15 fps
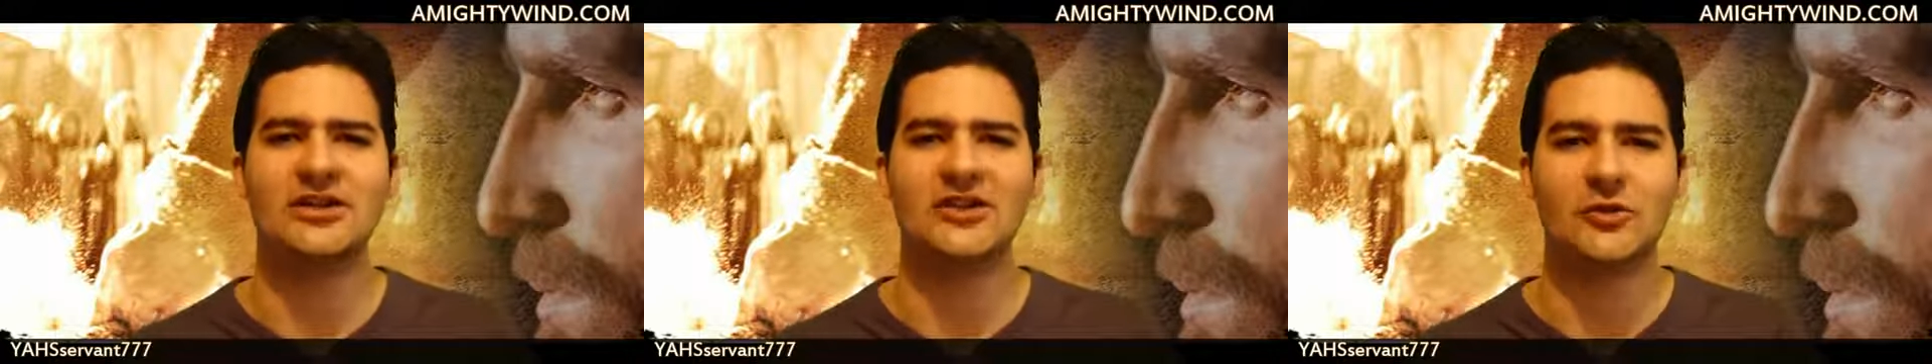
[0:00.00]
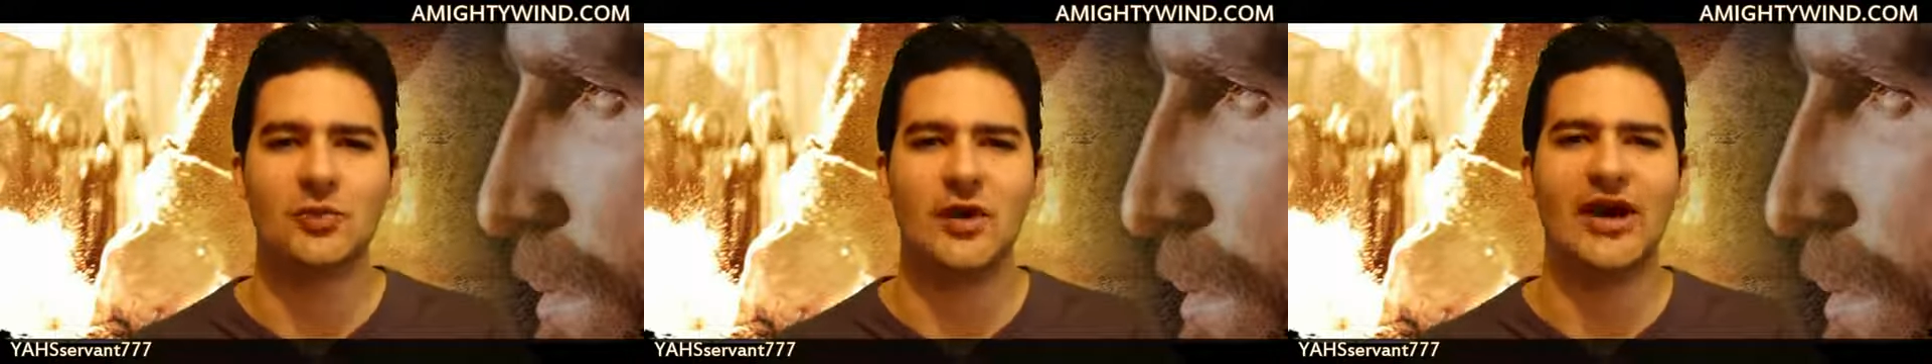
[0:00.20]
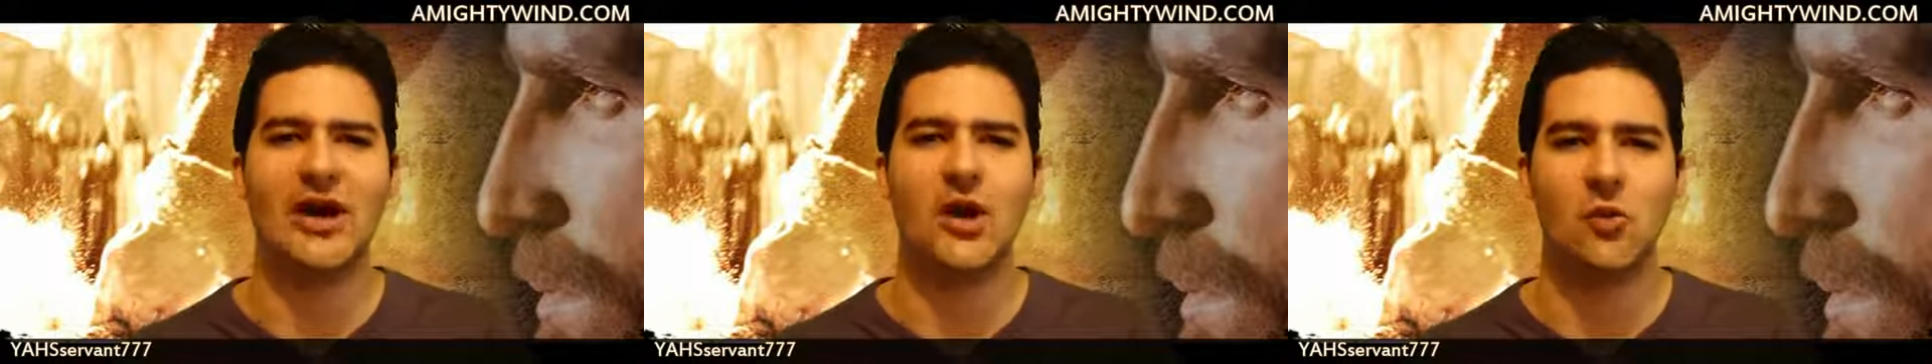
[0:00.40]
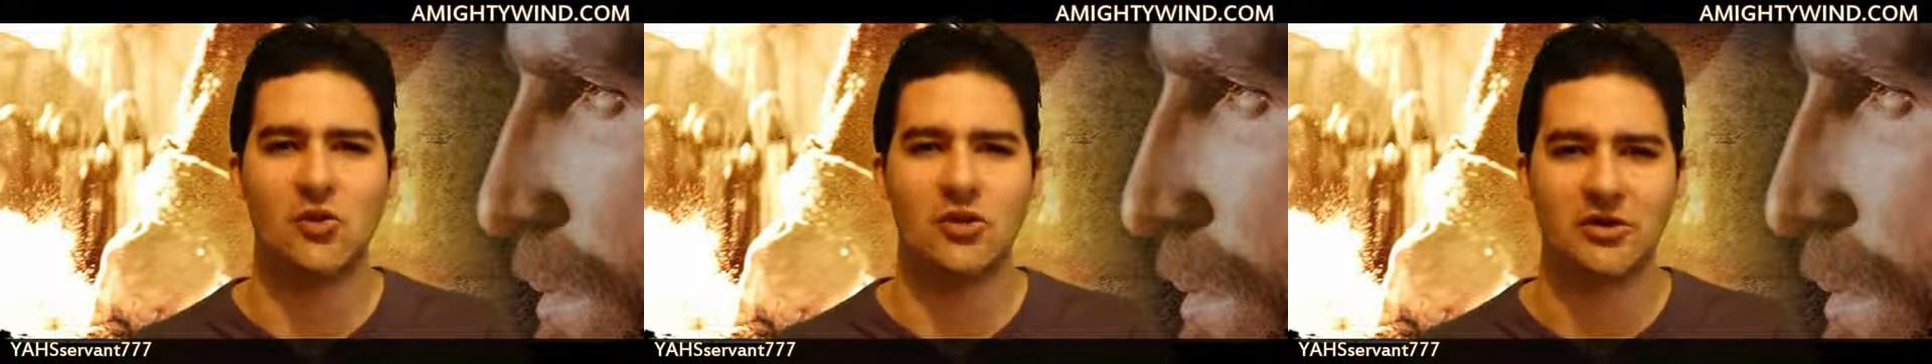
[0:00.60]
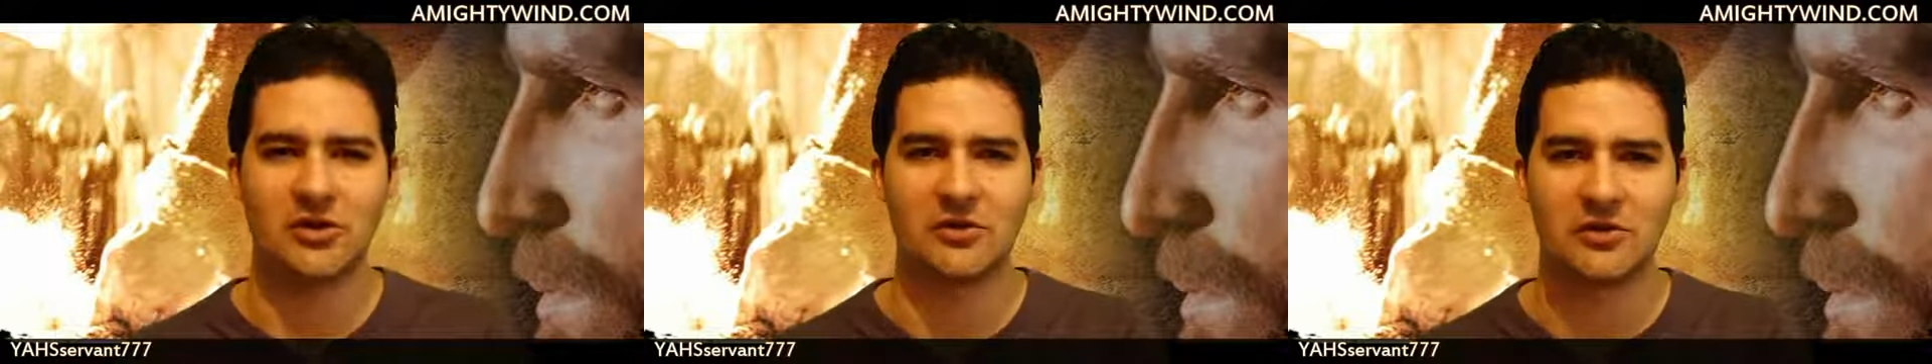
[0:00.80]
inspired
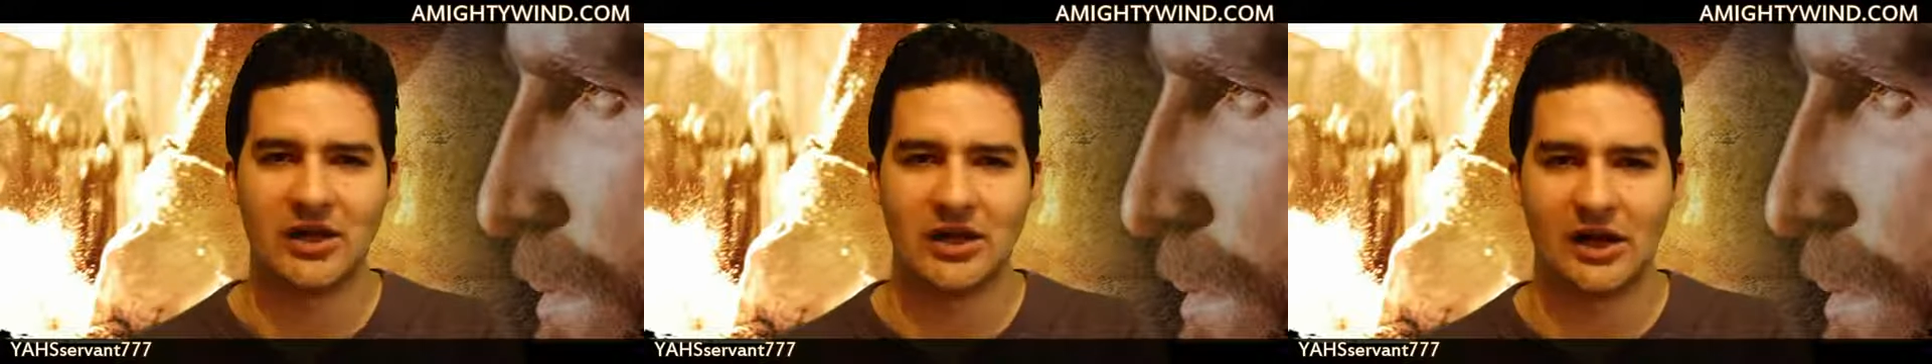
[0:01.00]
Word of